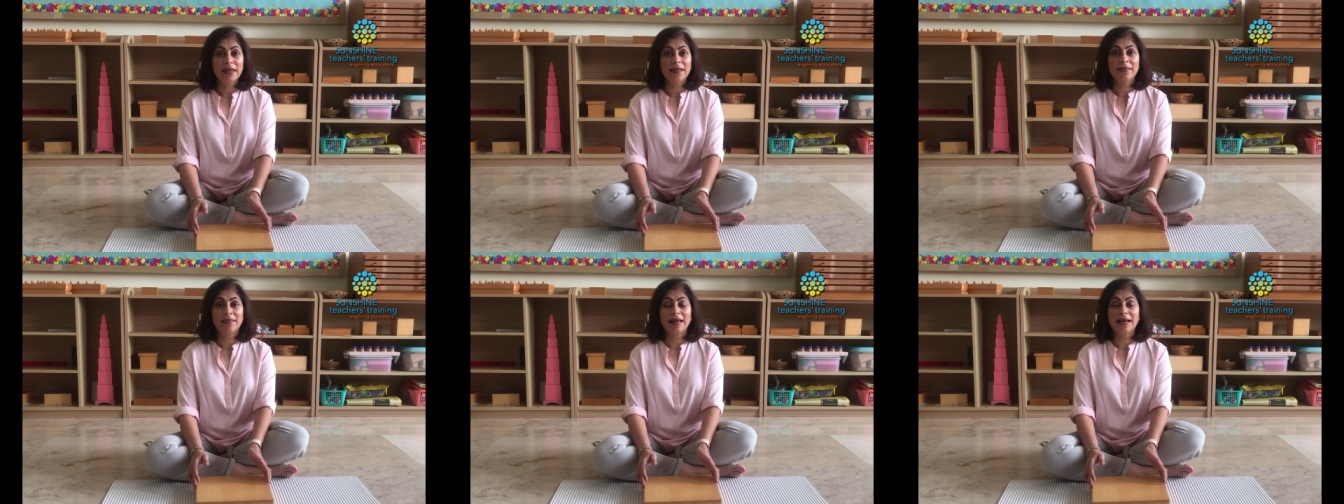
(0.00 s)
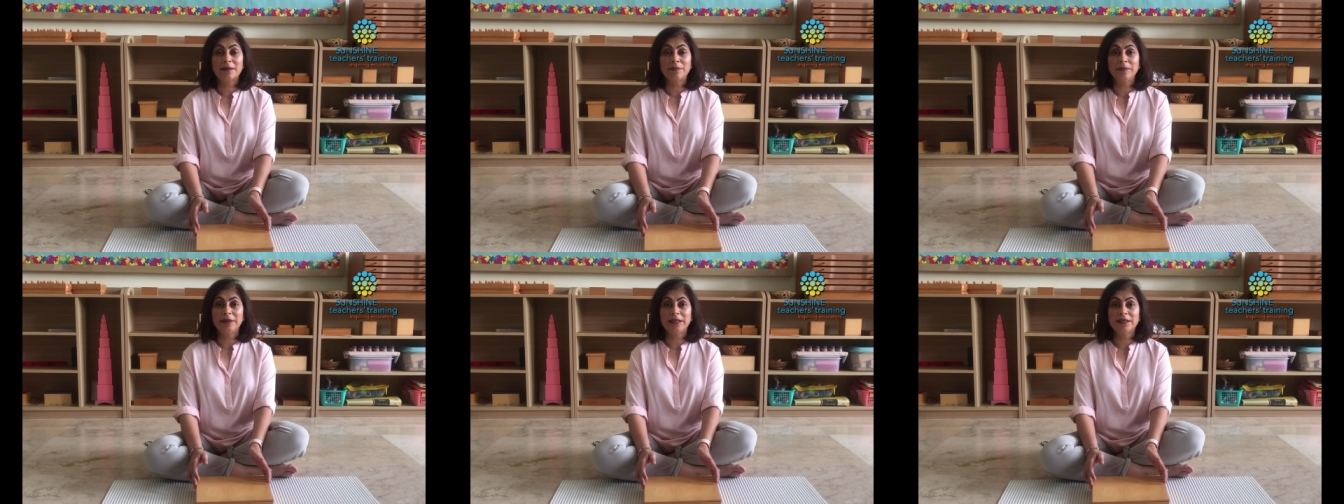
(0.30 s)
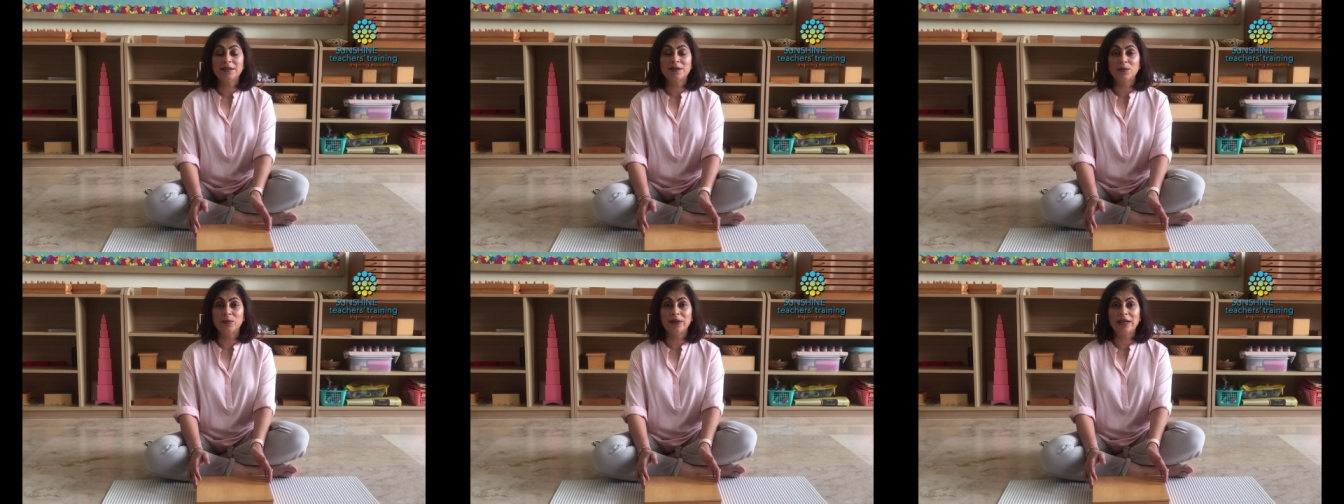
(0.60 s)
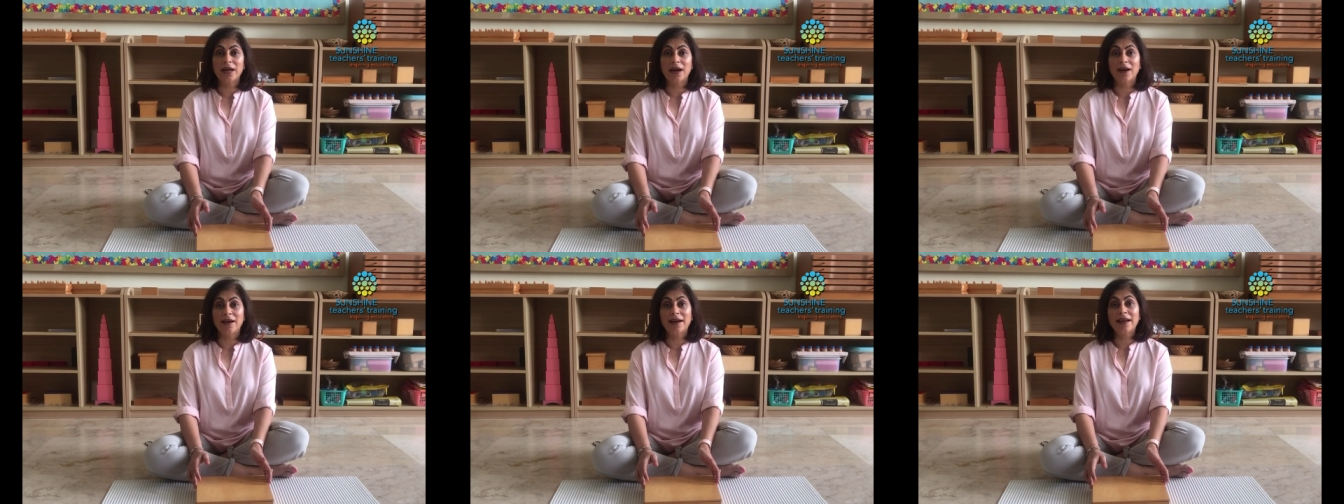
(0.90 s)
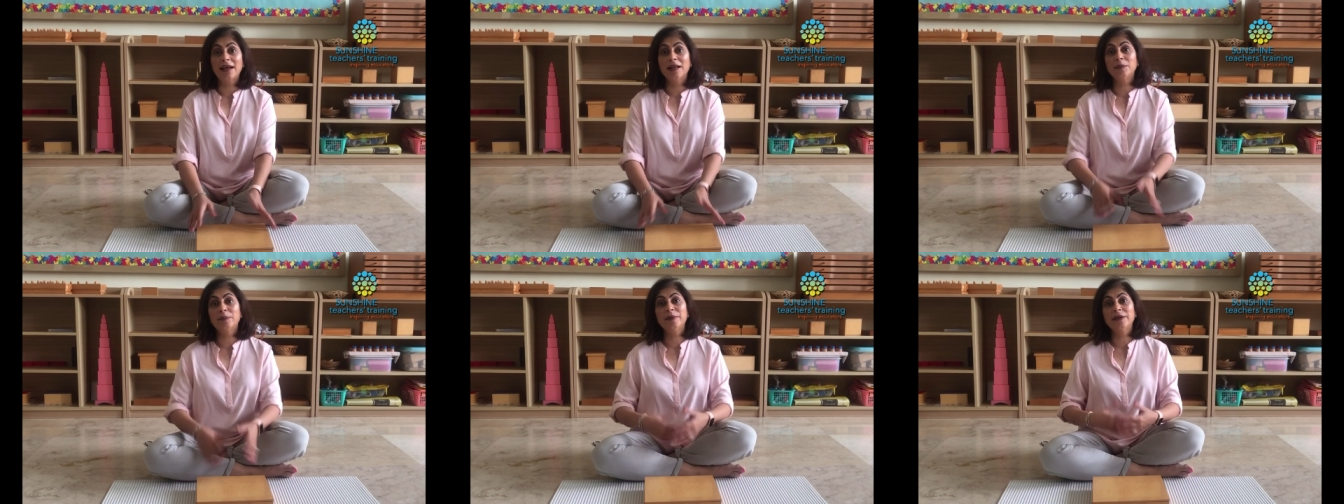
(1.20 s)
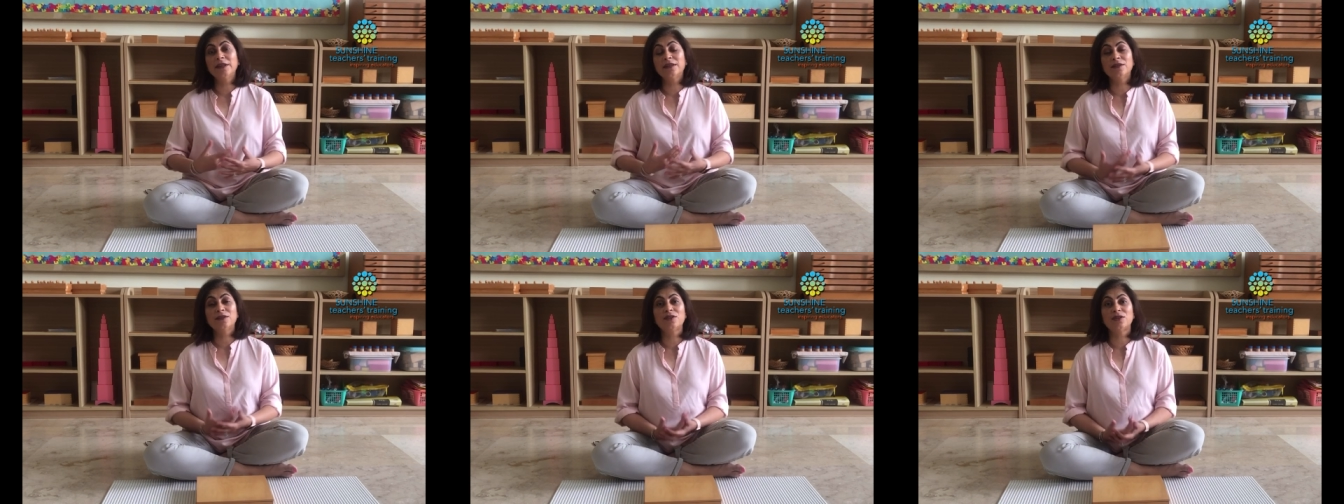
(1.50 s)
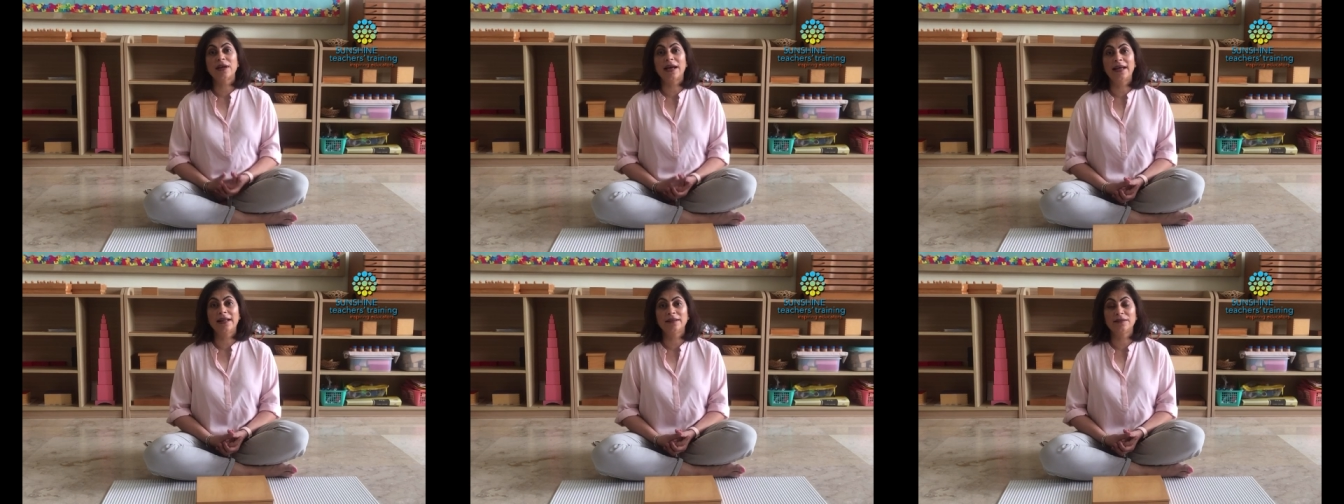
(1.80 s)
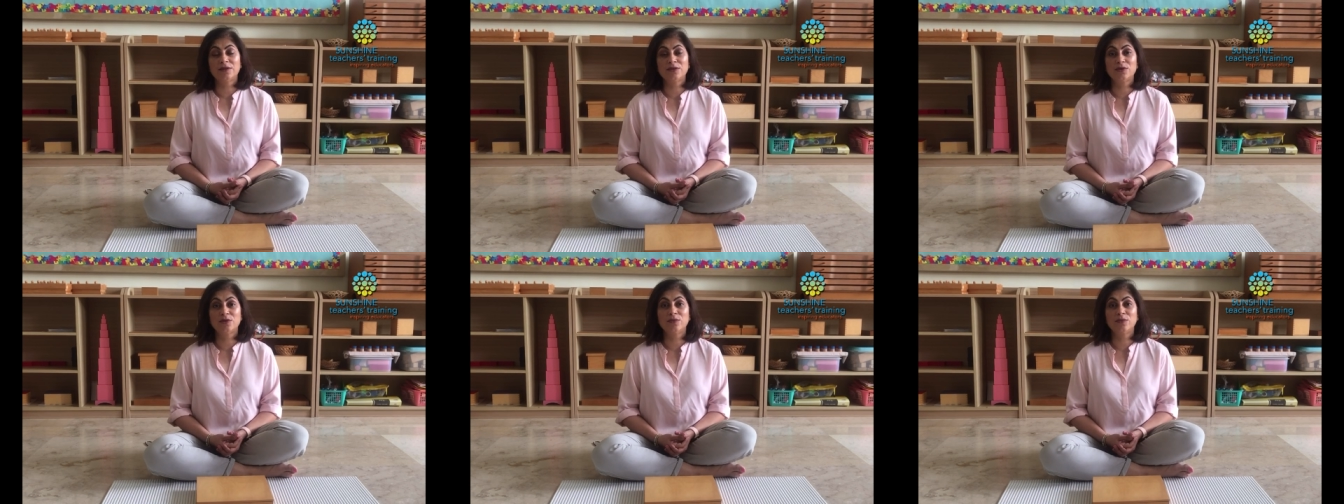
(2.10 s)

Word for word: That means we are helping the child